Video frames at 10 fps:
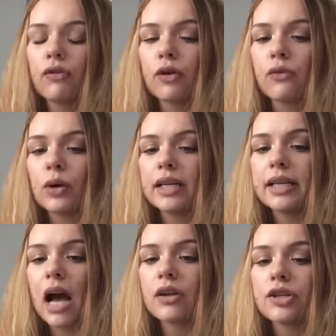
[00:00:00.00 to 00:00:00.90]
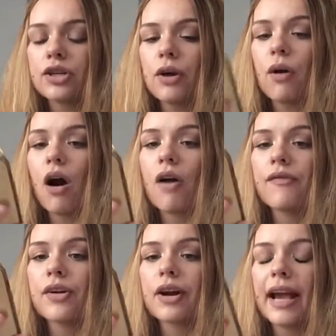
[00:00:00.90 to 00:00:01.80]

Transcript: for $40, no offer,